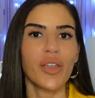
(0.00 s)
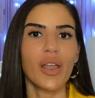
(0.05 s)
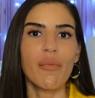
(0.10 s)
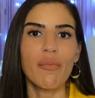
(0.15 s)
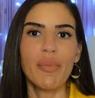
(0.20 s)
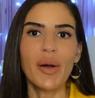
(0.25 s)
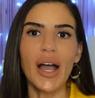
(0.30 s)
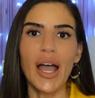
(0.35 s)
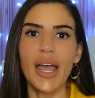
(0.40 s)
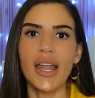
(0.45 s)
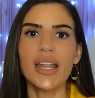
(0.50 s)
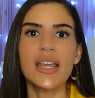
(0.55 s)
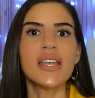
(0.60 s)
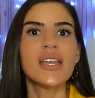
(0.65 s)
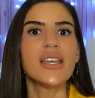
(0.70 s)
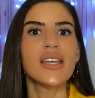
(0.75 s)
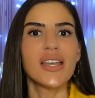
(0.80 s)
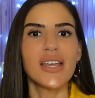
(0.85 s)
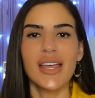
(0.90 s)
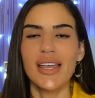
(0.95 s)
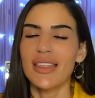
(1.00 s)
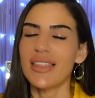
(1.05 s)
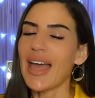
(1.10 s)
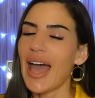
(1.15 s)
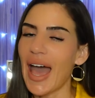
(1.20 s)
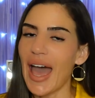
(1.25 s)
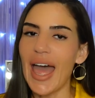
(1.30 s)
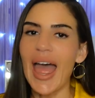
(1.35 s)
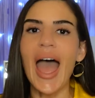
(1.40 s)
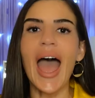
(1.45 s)
But
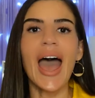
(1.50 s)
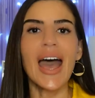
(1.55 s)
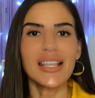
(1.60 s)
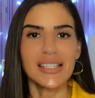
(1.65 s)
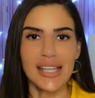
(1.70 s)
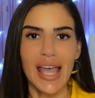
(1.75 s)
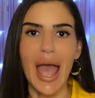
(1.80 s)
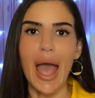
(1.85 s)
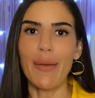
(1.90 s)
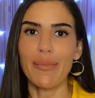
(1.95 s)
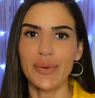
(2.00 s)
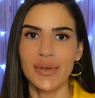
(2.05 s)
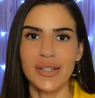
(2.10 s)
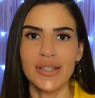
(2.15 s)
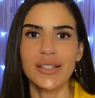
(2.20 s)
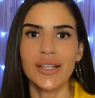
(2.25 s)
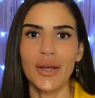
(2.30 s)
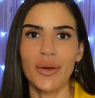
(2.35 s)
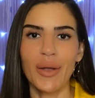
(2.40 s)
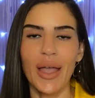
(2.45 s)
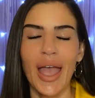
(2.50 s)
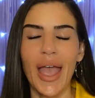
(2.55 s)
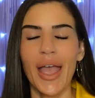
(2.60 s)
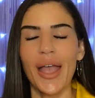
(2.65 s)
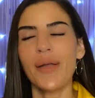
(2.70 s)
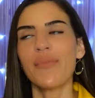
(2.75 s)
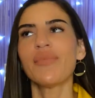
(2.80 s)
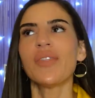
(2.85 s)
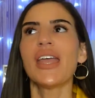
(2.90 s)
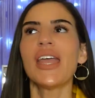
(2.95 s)
that has happened,
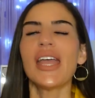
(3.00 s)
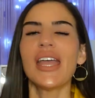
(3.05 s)
okay?